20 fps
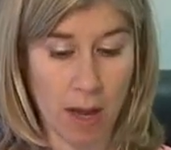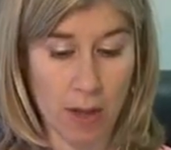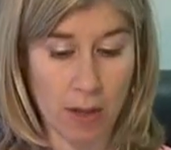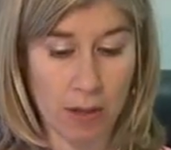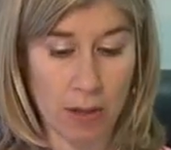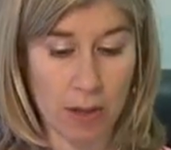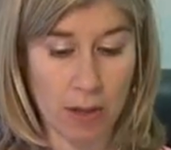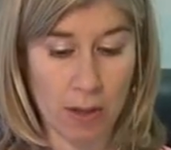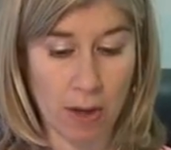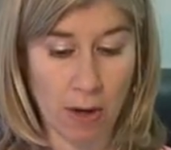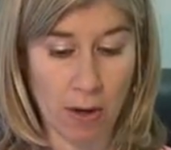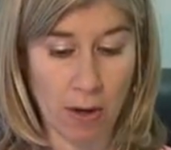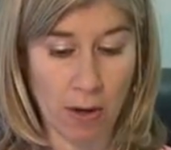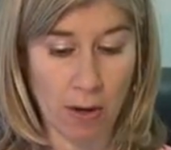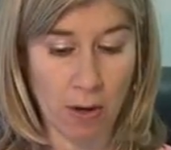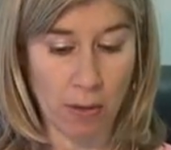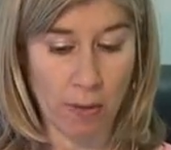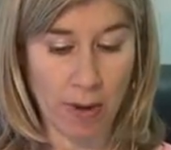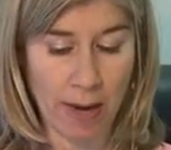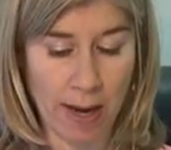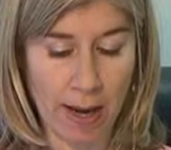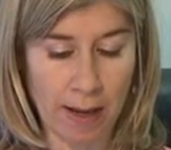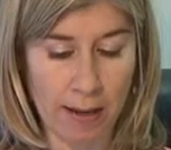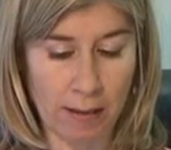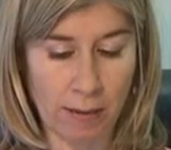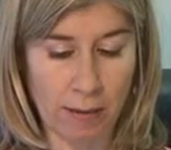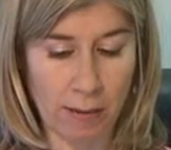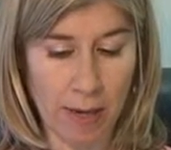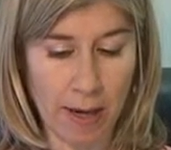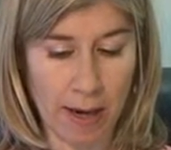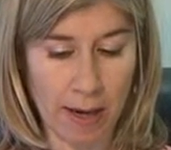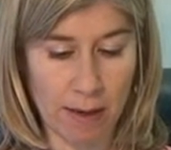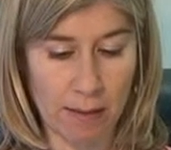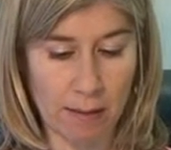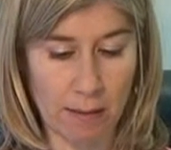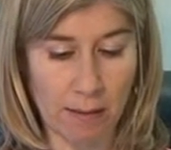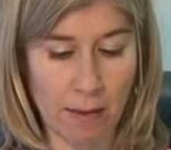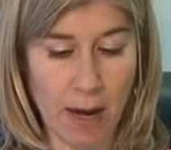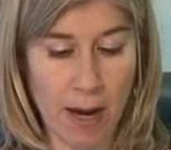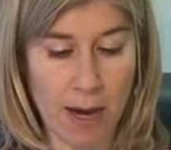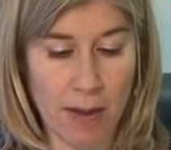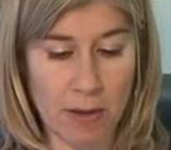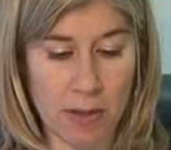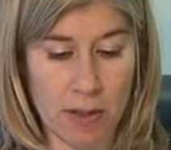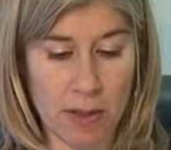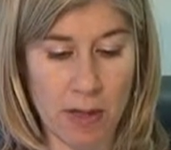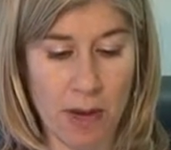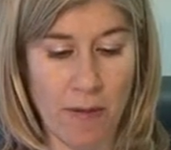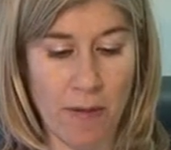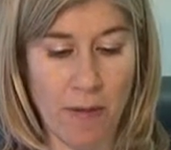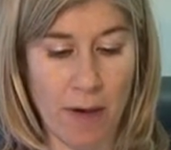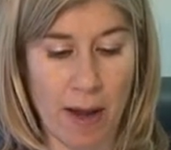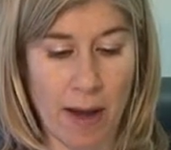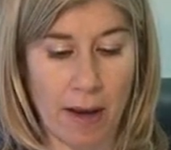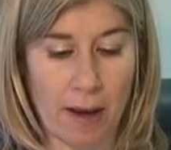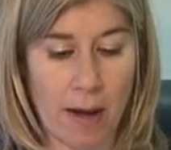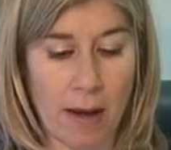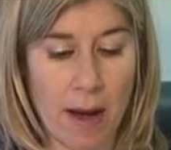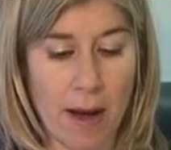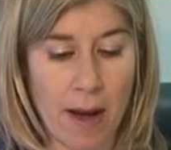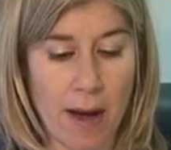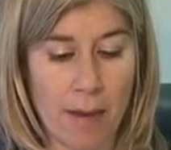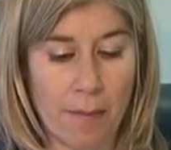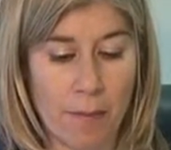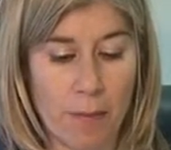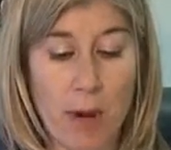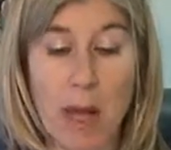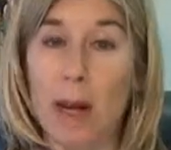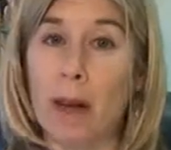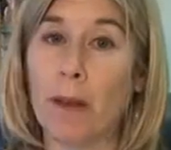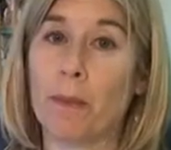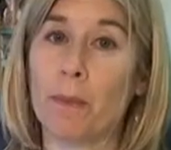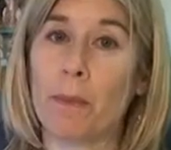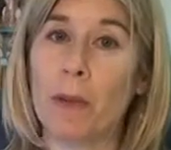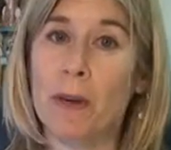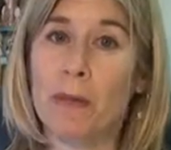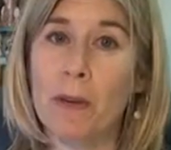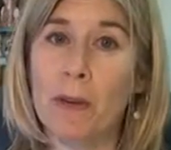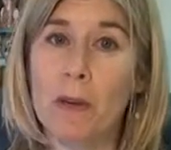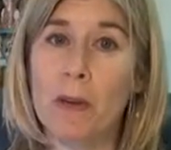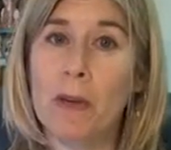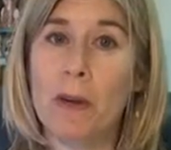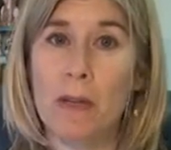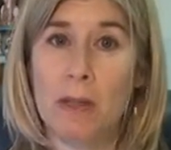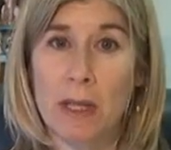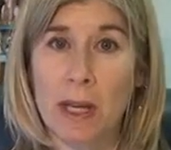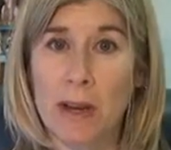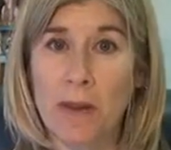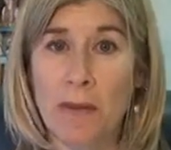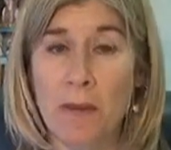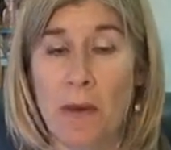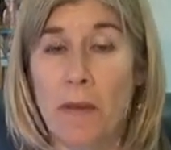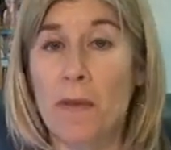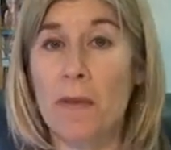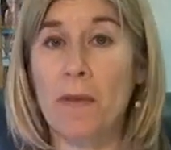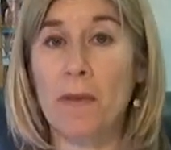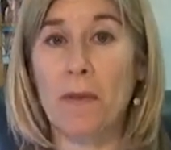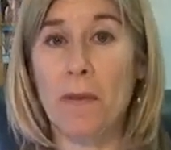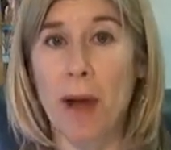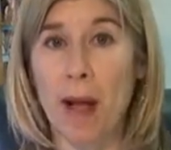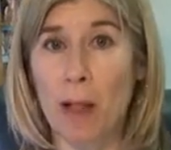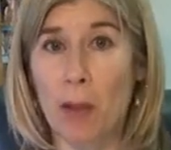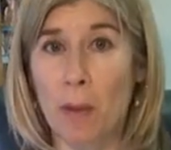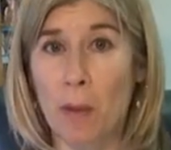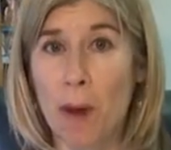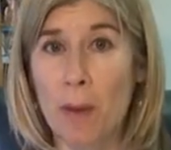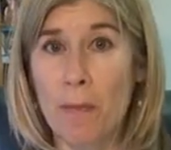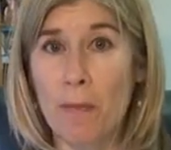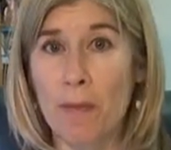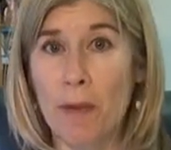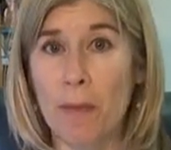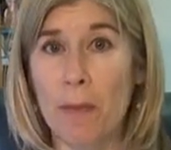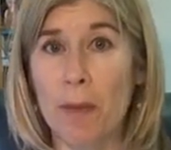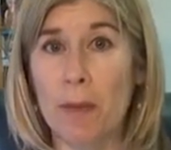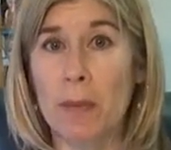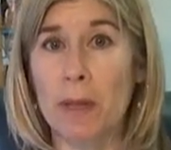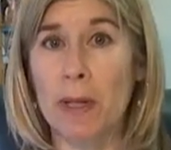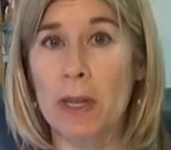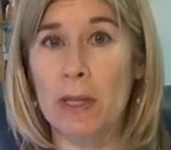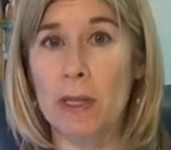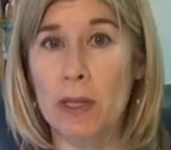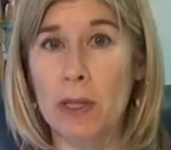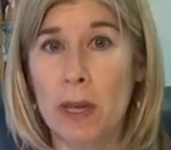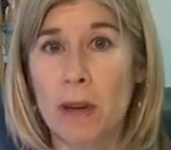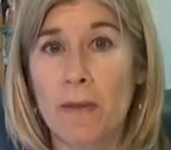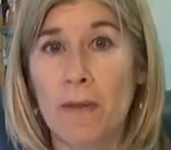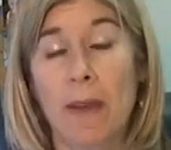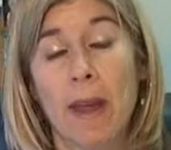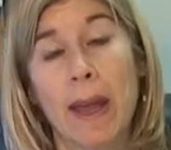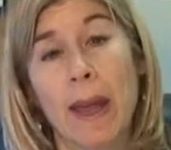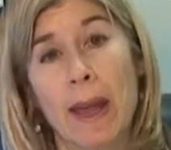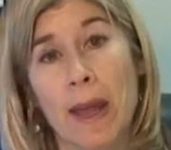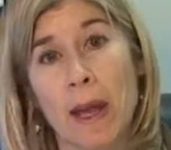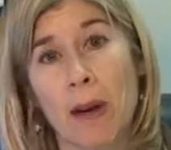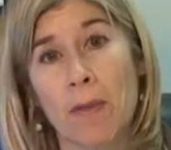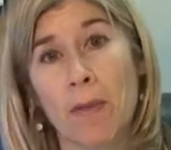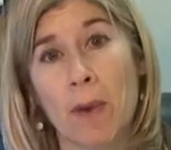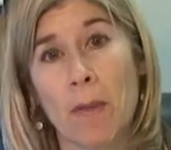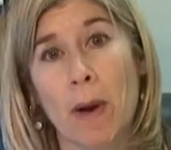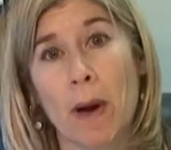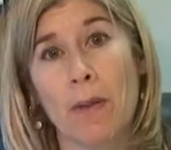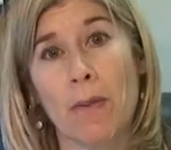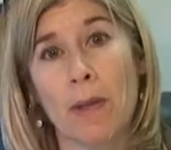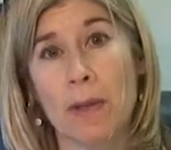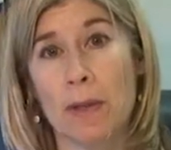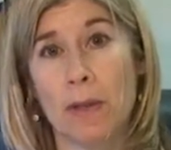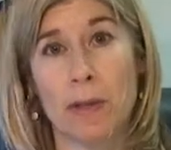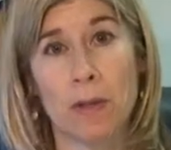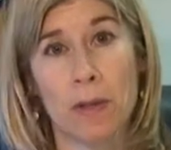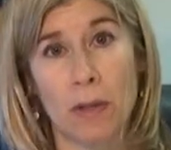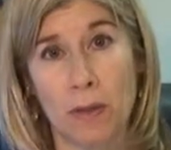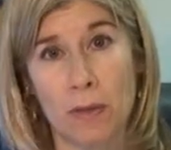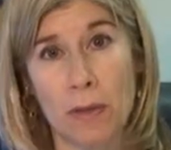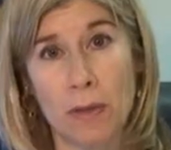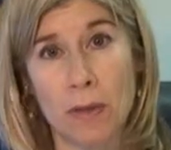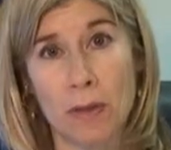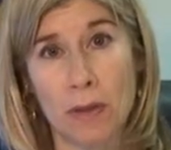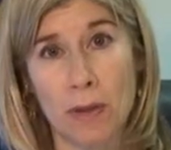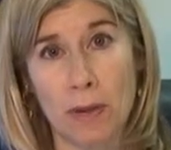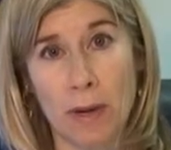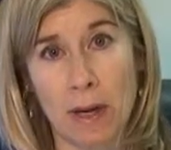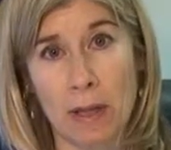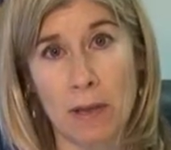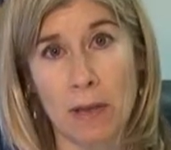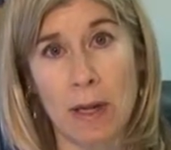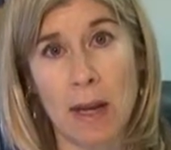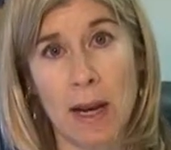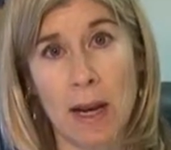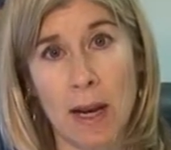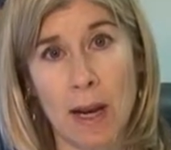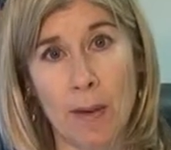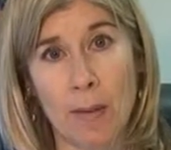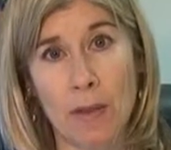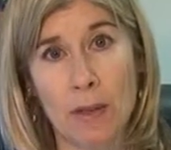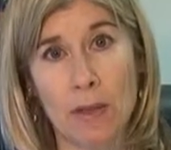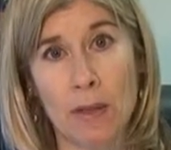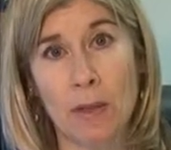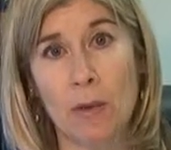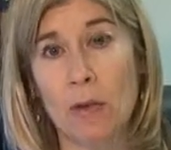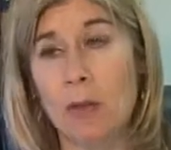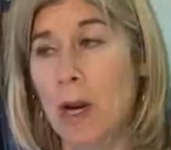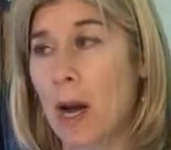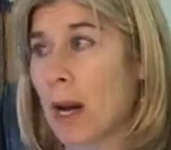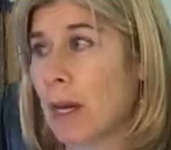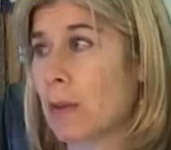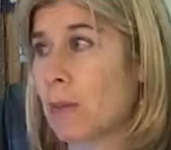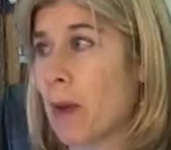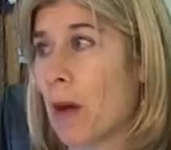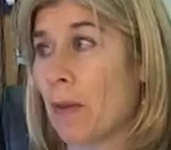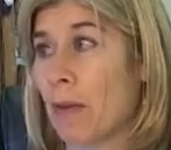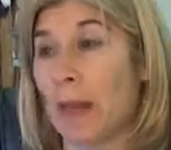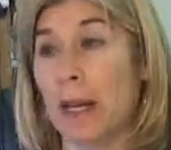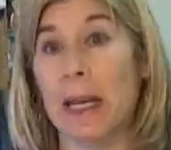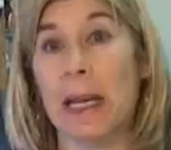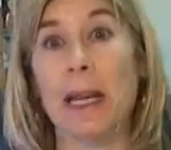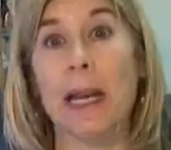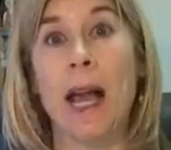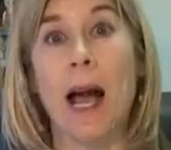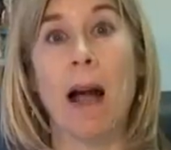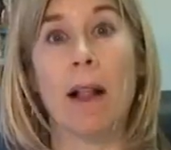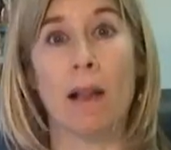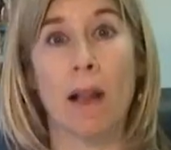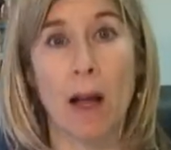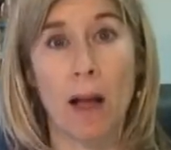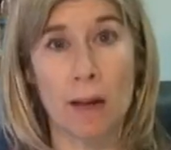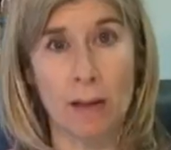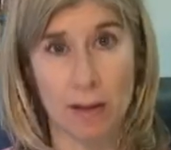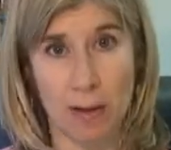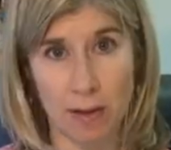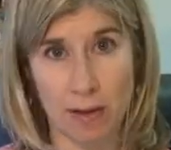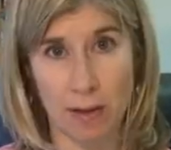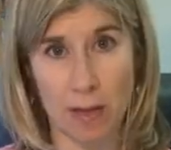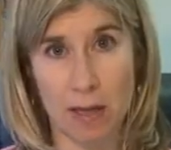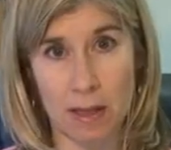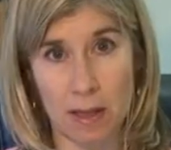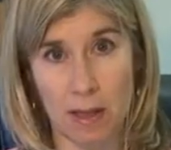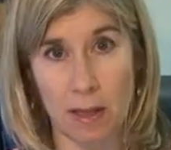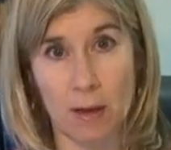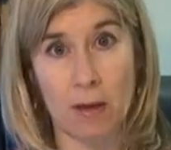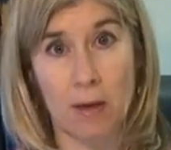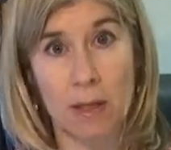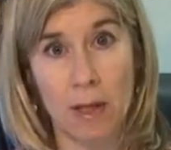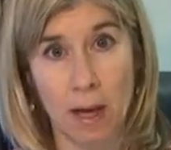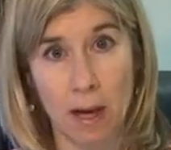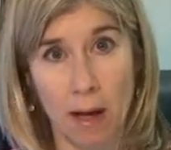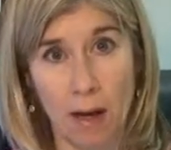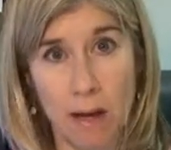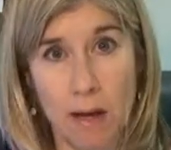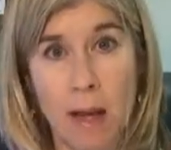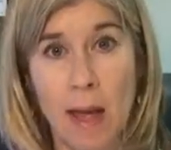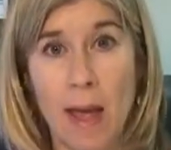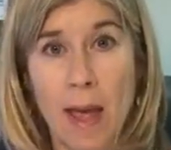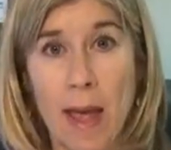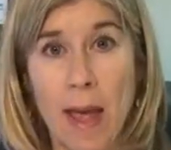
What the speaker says: So we had lots of stuff on. We had a bit of a New Year's Eve follow-up from the police chief and from our visitor services director, Kate Hamilton, who talked about the gala at the Nantucket Hotel.